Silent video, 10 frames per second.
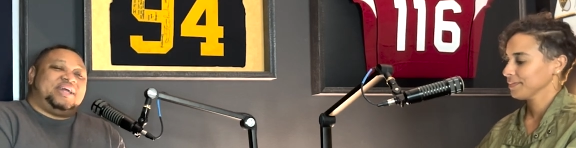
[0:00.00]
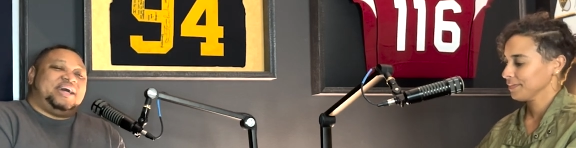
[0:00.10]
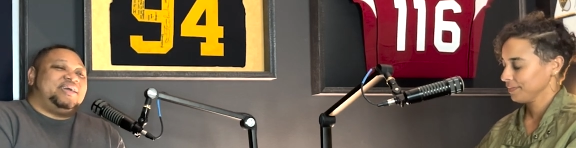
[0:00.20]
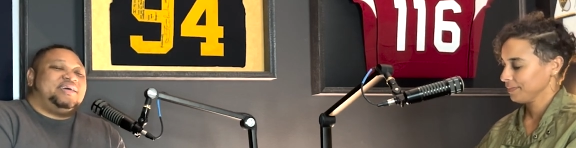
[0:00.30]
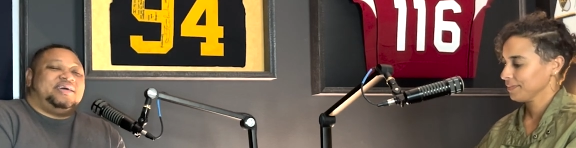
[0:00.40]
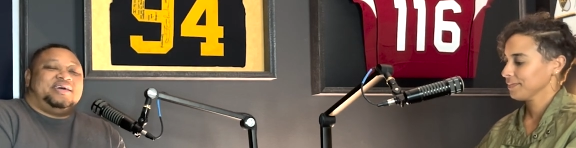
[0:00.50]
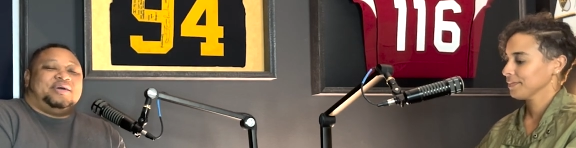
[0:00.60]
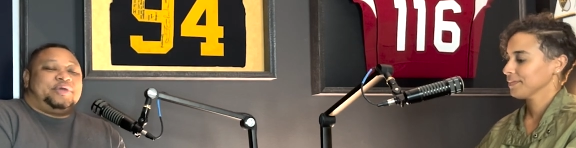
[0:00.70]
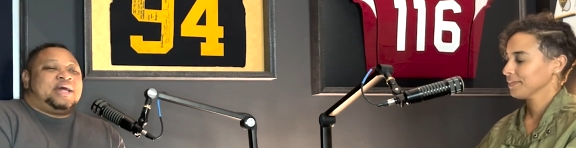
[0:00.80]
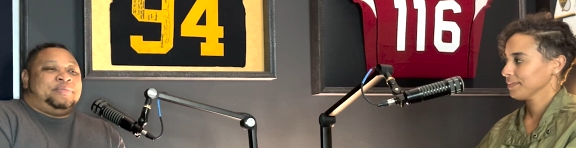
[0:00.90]
Speaker 1: Like,
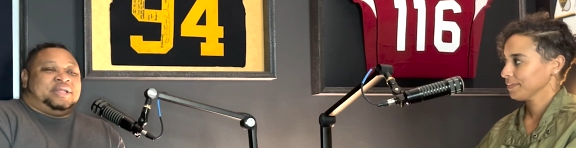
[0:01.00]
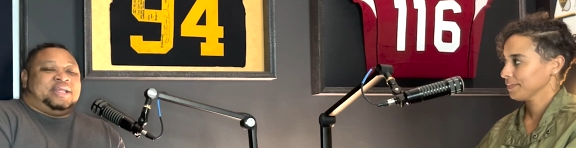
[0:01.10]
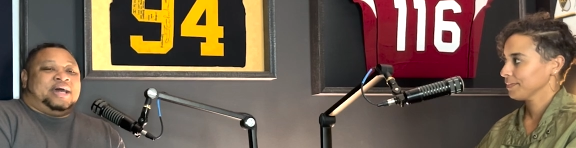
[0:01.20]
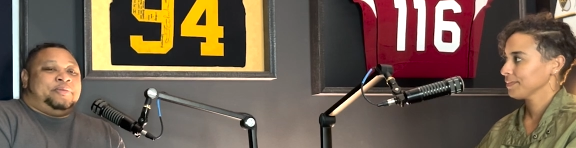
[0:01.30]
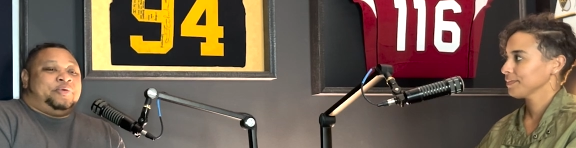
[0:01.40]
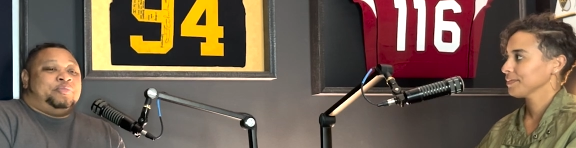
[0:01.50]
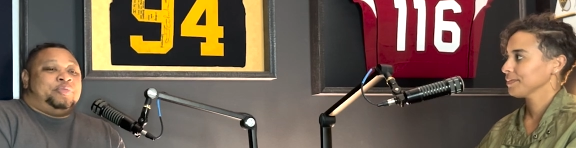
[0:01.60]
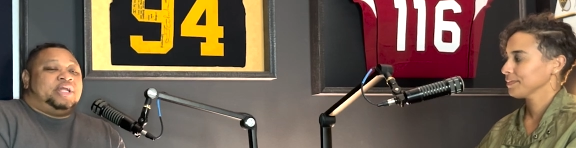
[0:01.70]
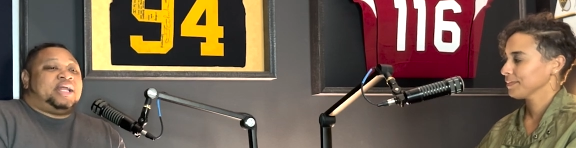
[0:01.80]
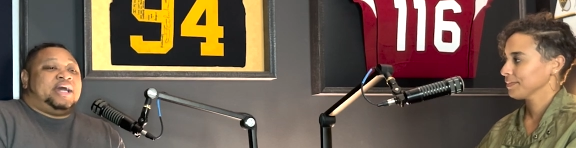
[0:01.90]
we got to make that happen.
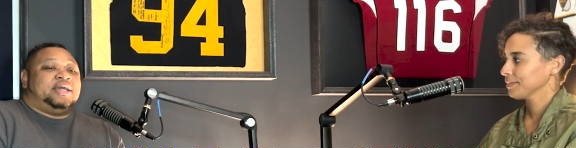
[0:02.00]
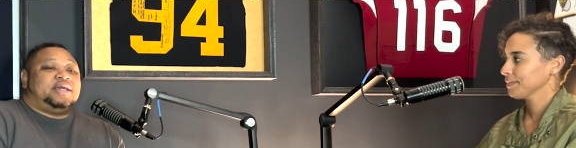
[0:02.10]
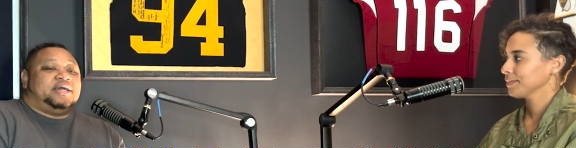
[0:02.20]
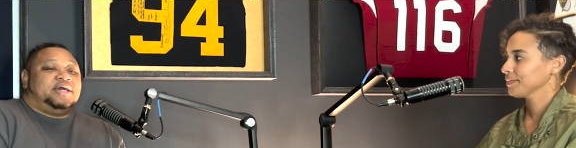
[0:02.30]
But like,